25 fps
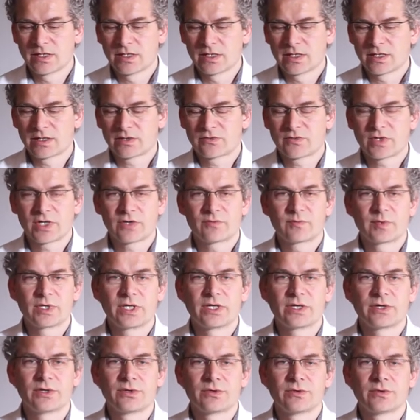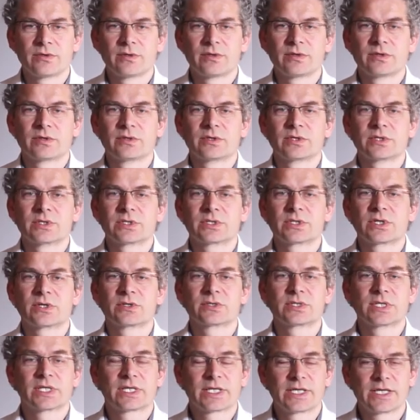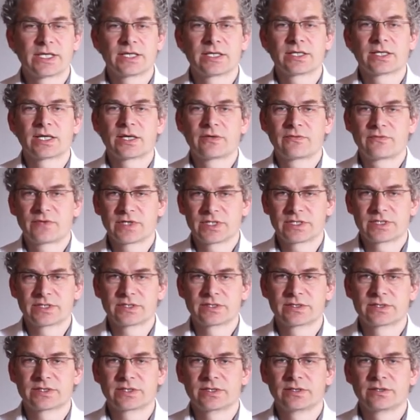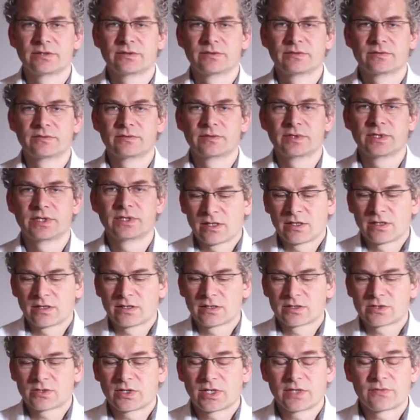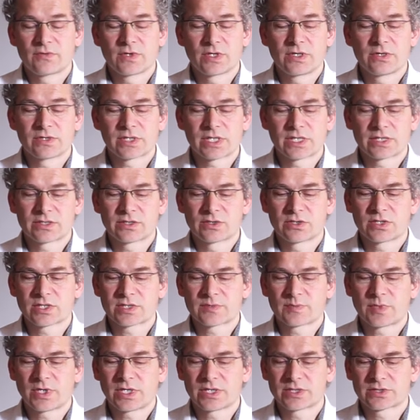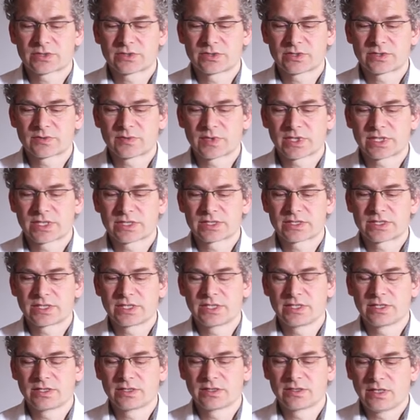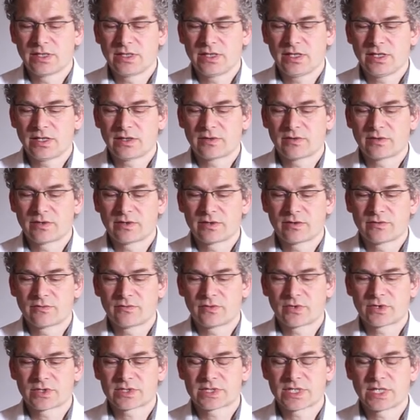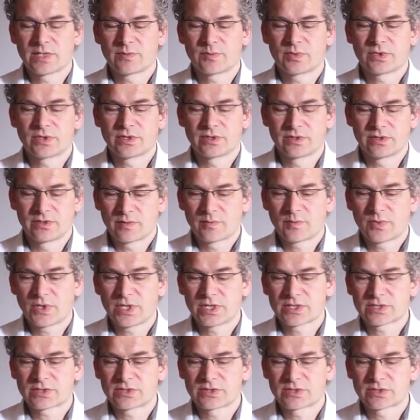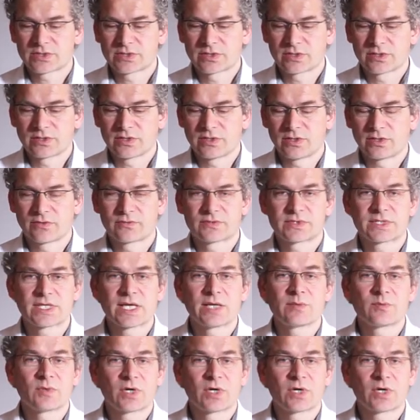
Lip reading: The graph below shows the cleaning efficiency. So if you look at dust particles, we can see that, for example, particles of 10